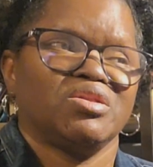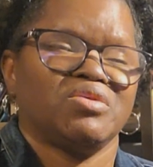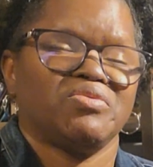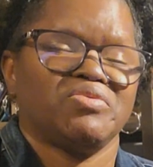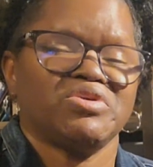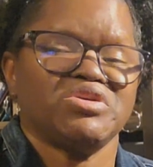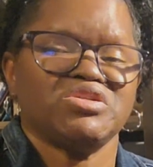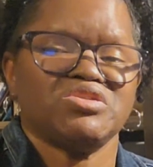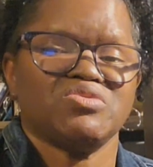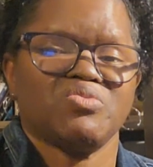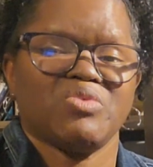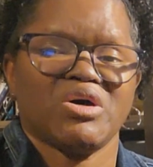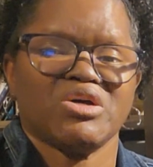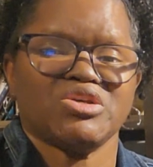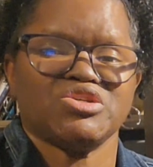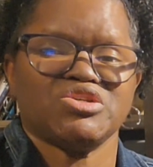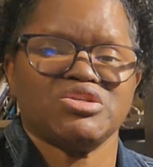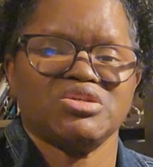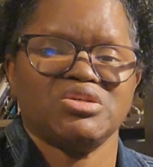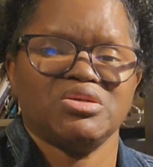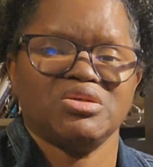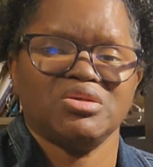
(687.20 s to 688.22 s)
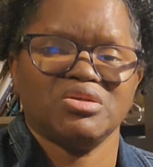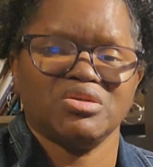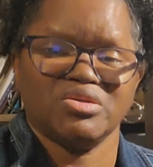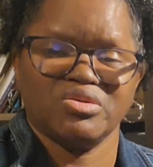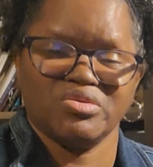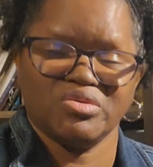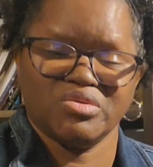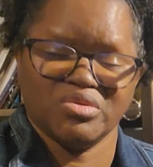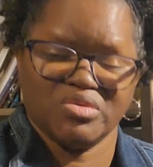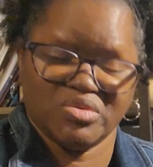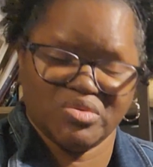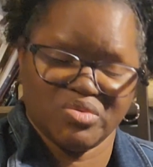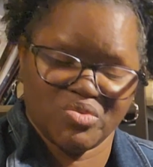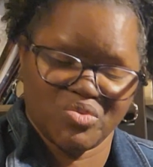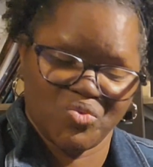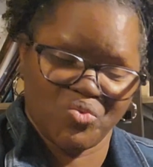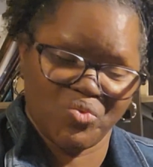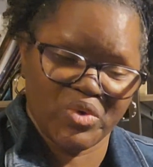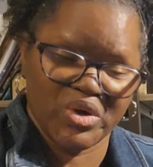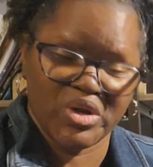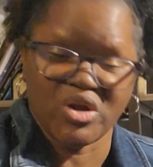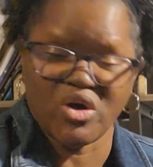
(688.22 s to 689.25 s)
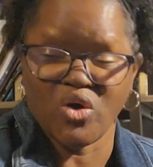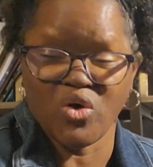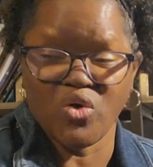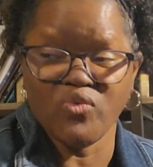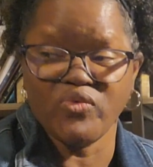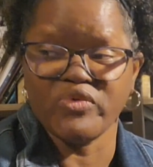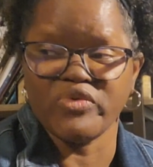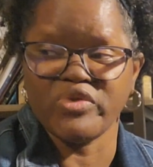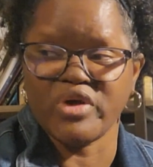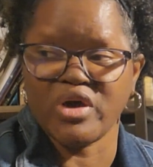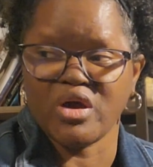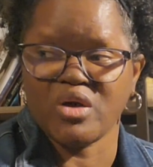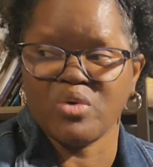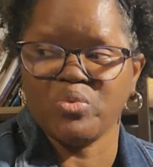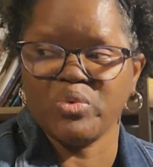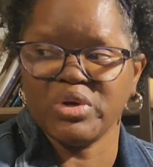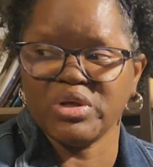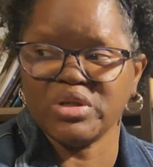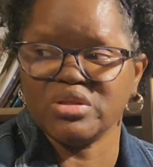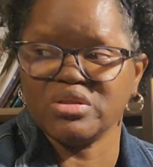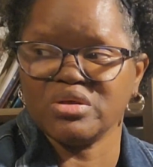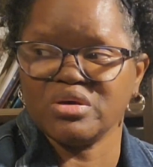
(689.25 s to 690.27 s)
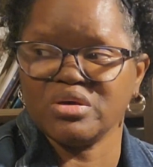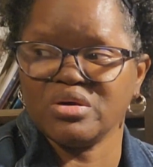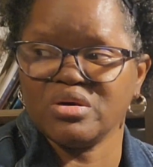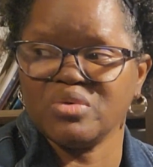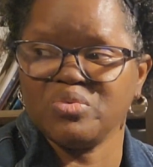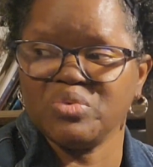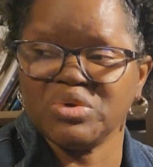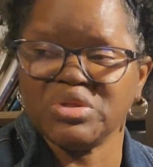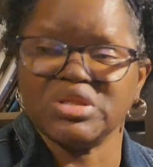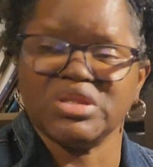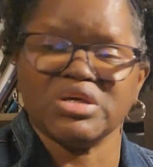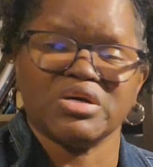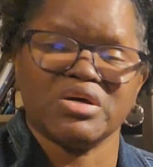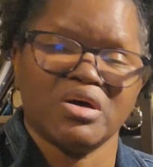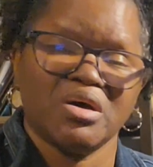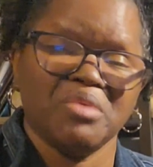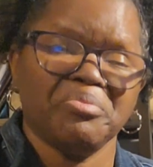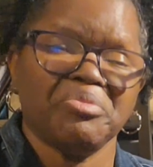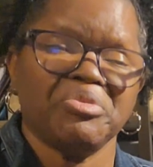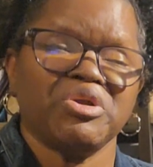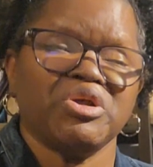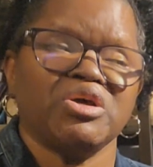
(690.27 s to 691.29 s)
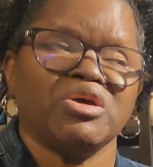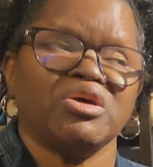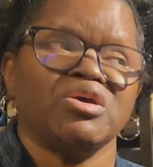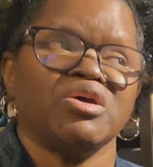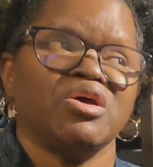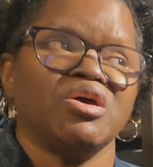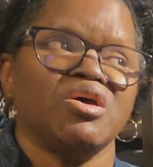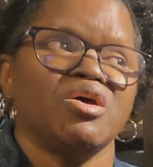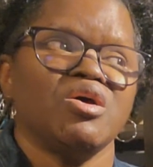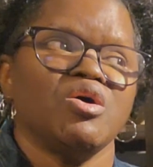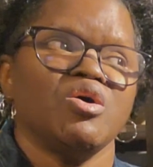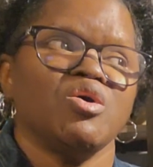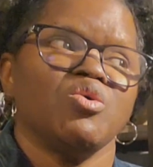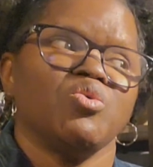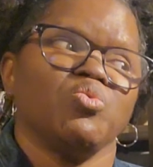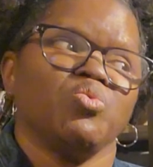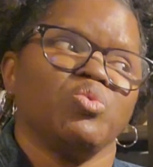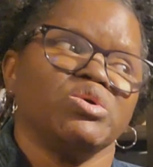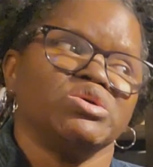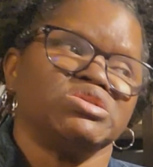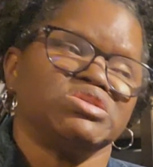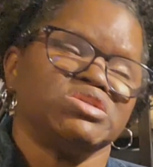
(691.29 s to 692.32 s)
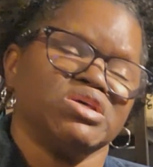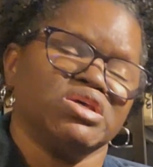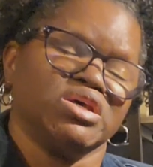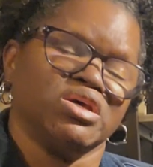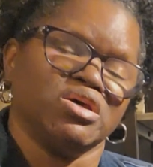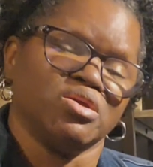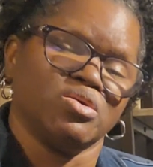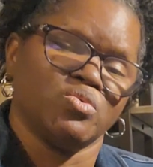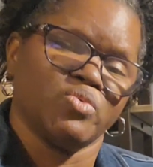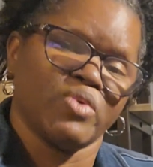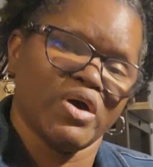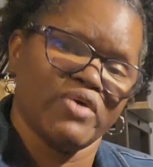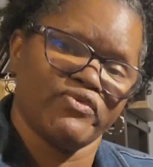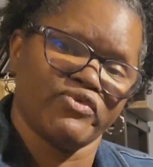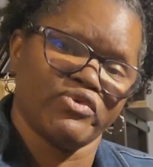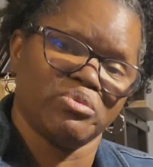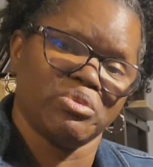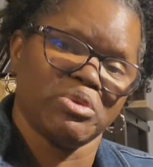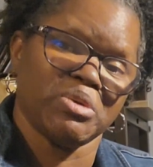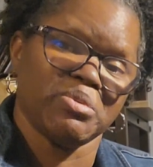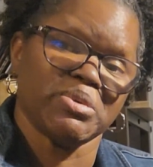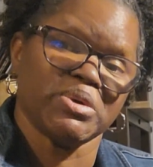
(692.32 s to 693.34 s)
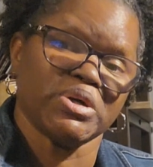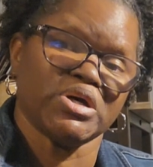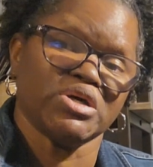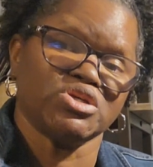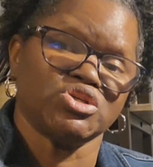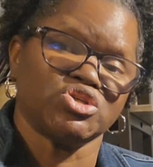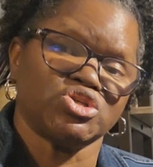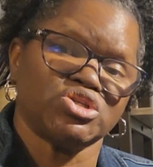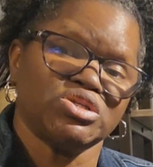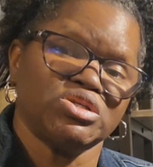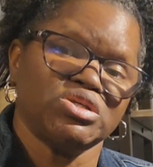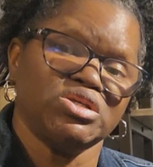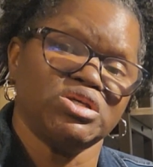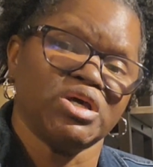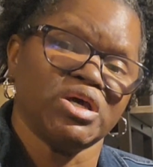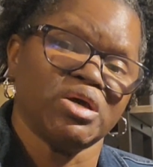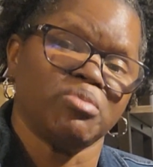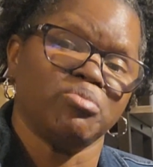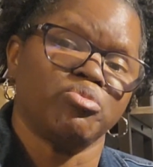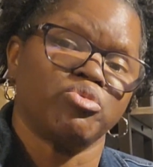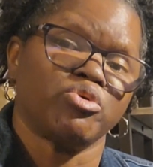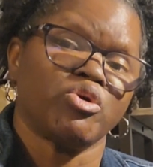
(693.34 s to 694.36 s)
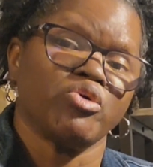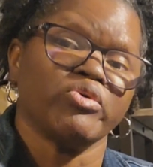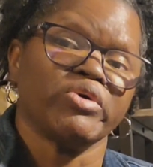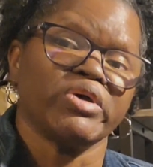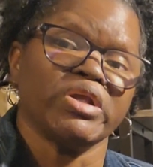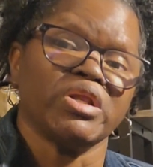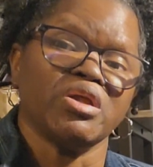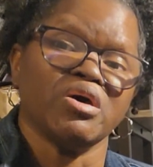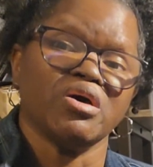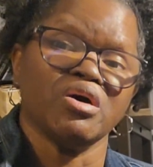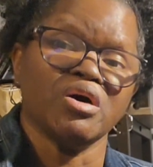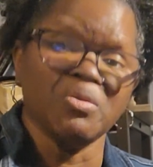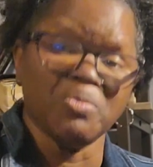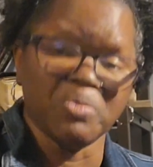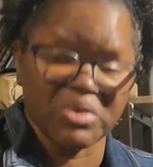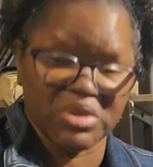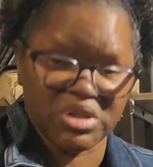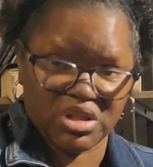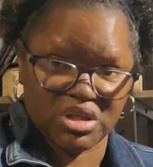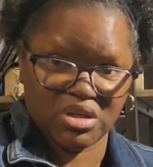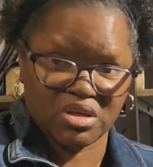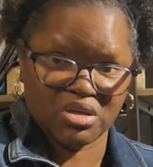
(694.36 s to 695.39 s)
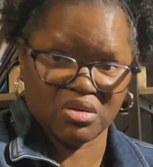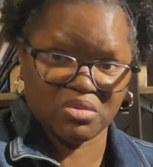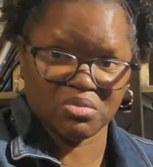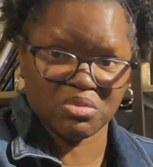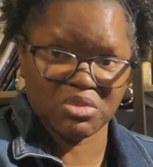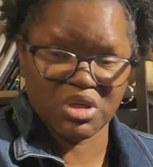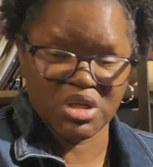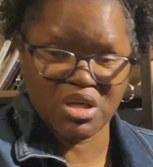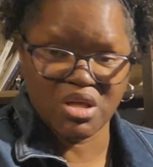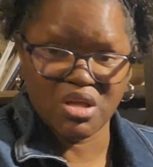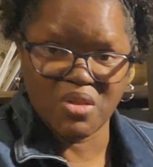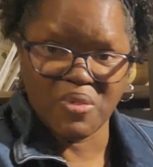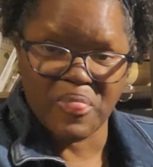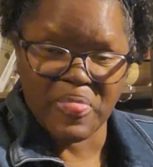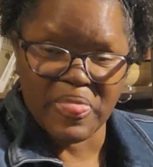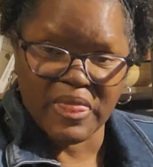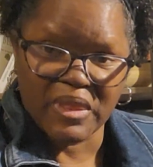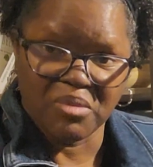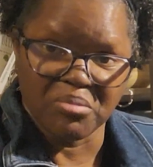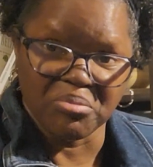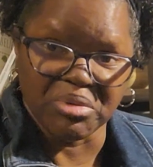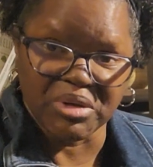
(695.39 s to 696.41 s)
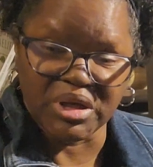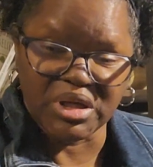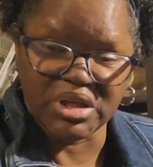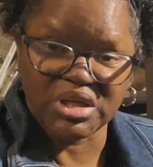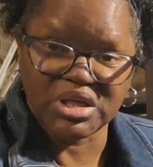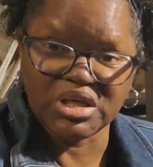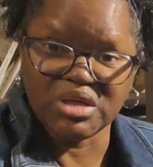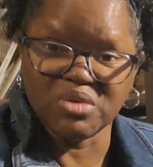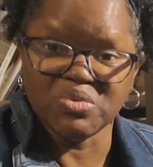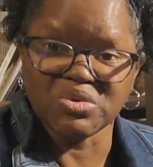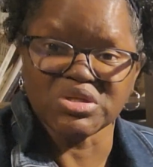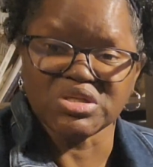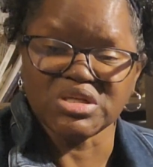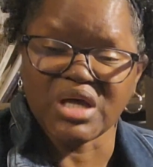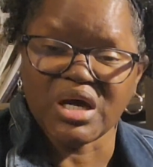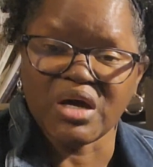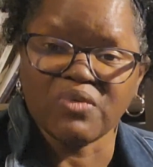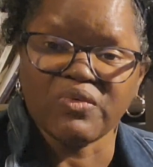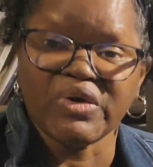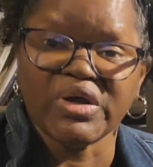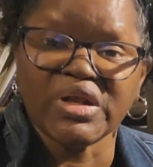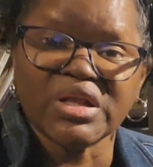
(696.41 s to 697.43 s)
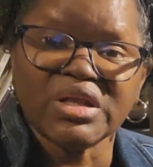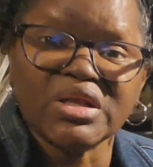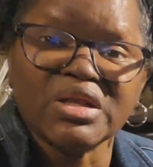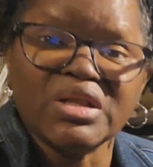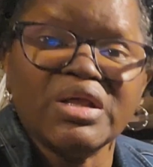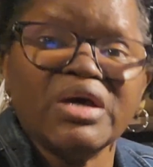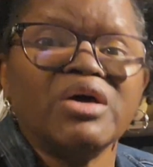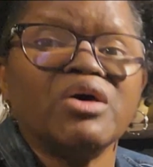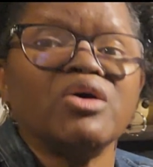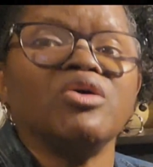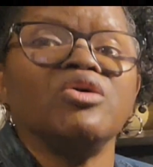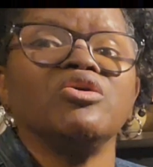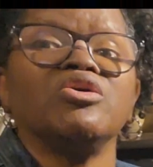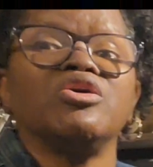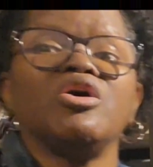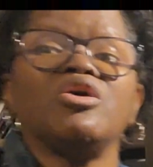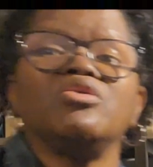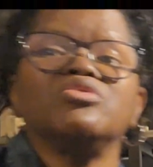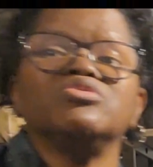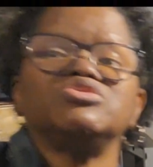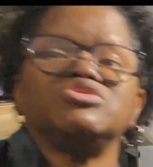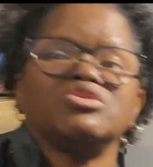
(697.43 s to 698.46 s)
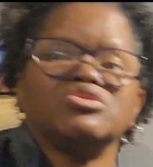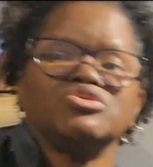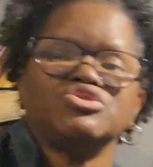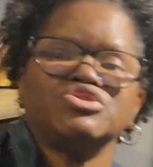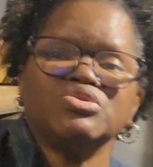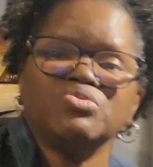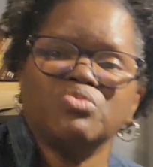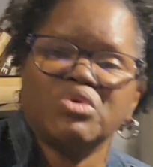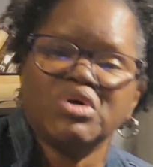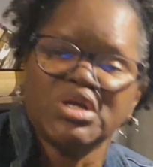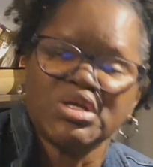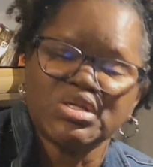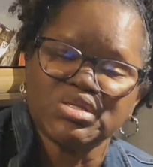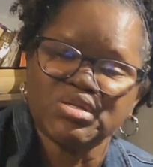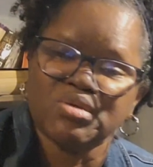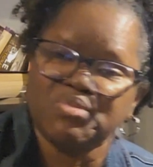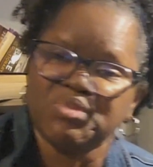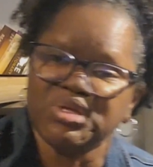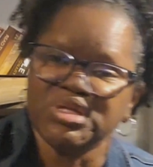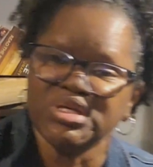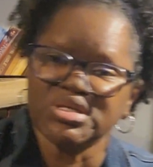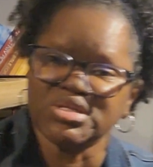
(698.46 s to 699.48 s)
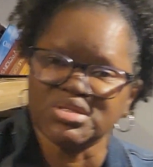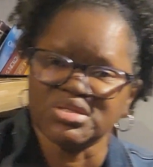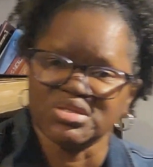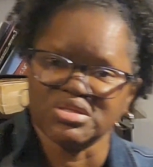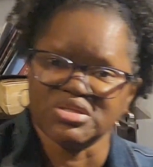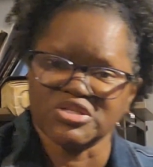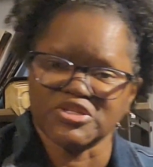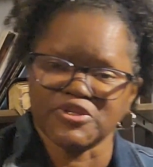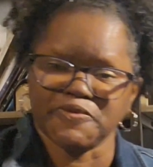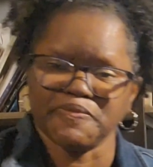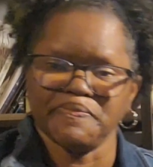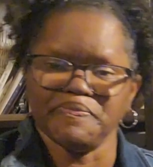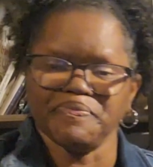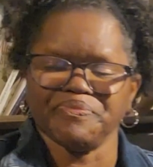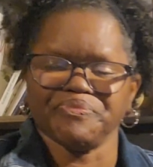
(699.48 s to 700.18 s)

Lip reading: the reason why she went over there with the company was to get away from him, because she had broken up with him, but he was not ready to let her go, so she wanted some distance.